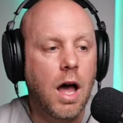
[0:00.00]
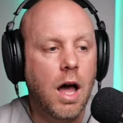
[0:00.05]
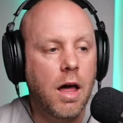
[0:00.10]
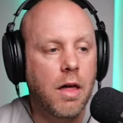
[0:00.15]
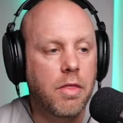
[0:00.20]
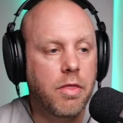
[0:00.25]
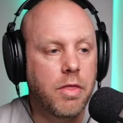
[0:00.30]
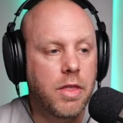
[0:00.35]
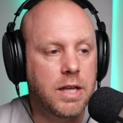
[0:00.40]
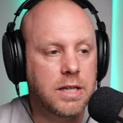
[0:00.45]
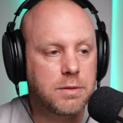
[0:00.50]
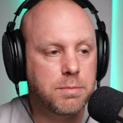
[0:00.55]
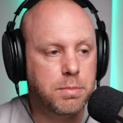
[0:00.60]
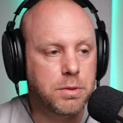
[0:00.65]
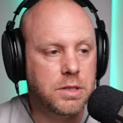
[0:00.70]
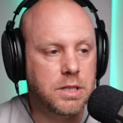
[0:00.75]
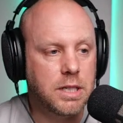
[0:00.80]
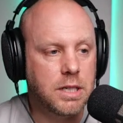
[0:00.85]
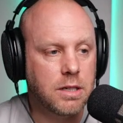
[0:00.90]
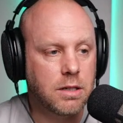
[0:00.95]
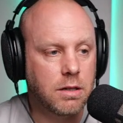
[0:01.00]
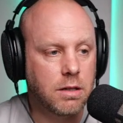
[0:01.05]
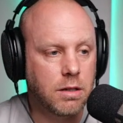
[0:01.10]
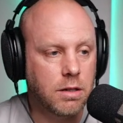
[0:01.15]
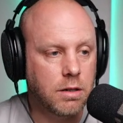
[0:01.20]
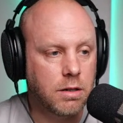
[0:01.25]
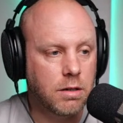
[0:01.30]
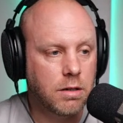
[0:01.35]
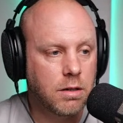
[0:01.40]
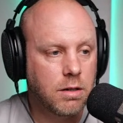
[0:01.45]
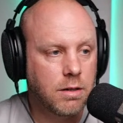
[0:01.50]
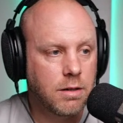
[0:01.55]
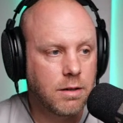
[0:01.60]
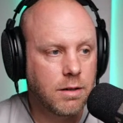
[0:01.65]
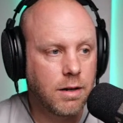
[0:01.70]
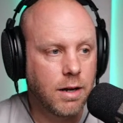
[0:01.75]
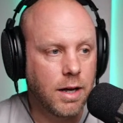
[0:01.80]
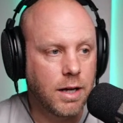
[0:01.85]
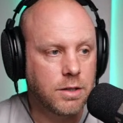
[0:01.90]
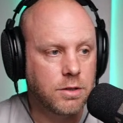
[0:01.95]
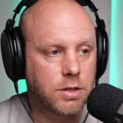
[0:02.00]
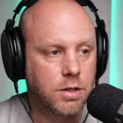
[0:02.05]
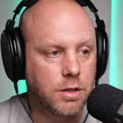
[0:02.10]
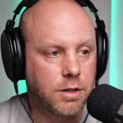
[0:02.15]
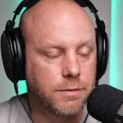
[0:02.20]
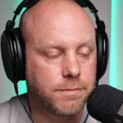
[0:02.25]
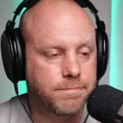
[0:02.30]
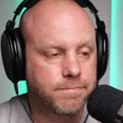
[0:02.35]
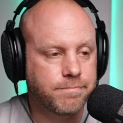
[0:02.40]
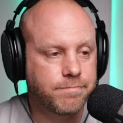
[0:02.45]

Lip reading: this particular turn.